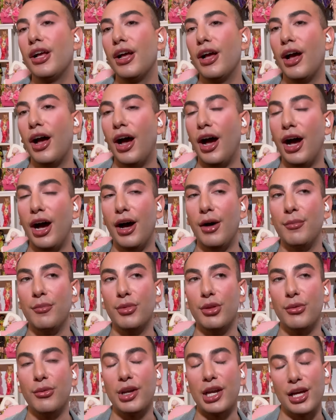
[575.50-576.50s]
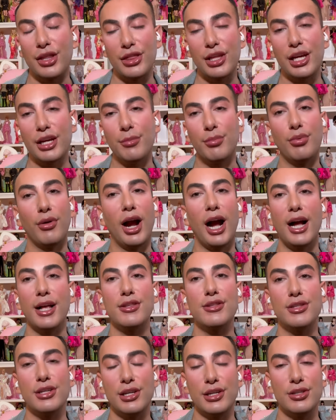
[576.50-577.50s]
What I think
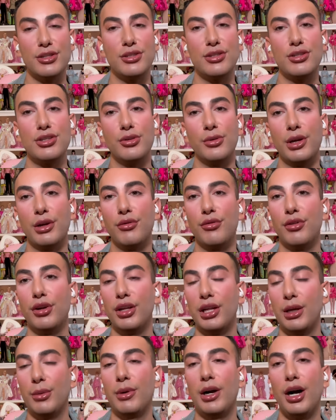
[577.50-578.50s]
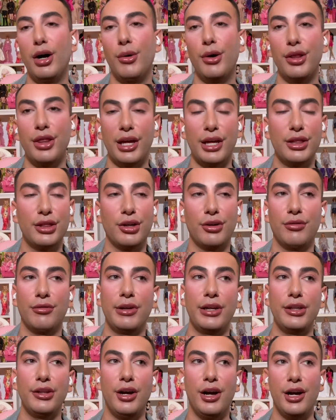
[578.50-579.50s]
Bratz is doing really well with like their
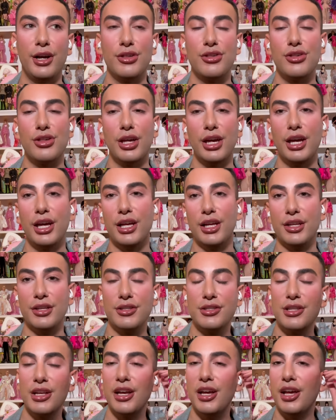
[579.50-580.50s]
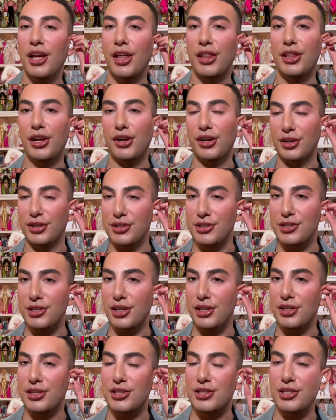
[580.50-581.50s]
relaunch is there's
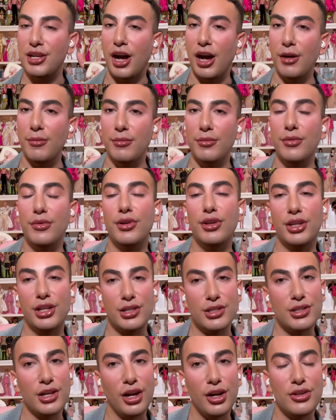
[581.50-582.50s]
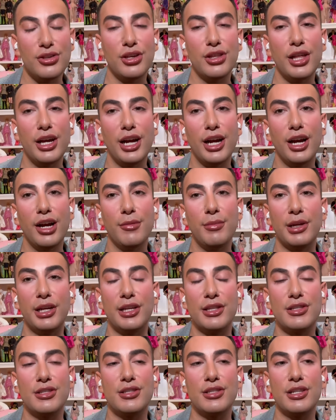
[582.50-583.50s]
some nostalgia there, but
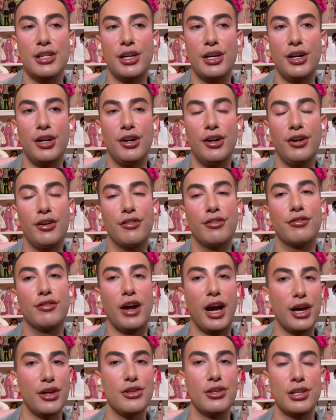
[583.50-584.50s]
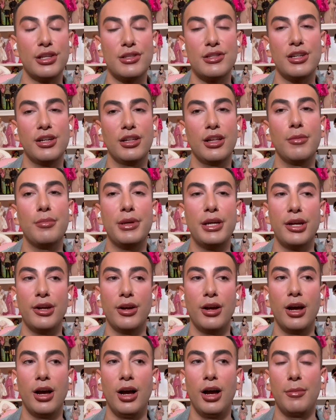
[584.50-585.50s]
it's still fresh and it's still
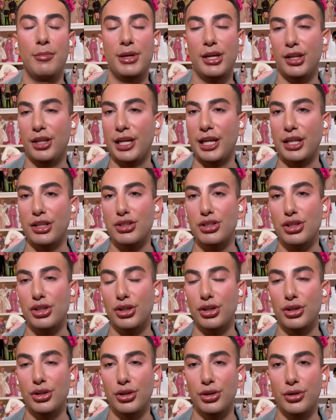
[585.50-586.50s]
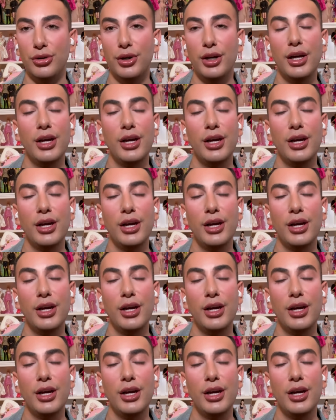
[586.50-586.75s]
appealing to